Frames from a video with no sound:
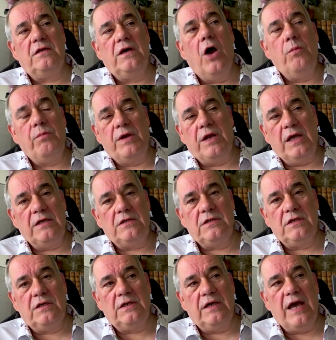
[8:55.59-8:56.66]
opened
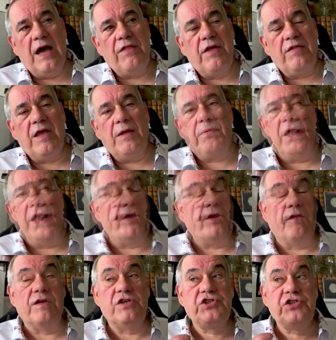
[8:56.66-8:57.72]
it, and then they played
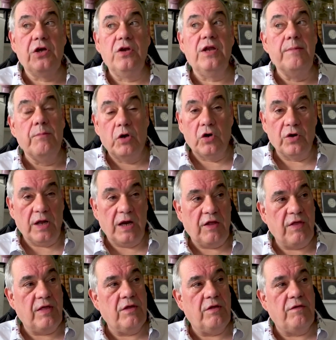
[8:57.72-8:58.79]
on the Sunday morning. I
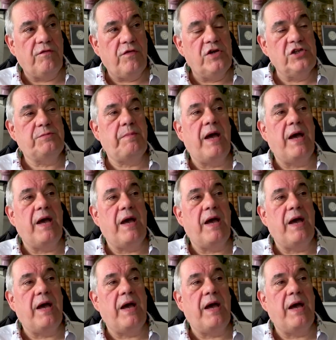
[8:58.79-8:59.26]
think they were the first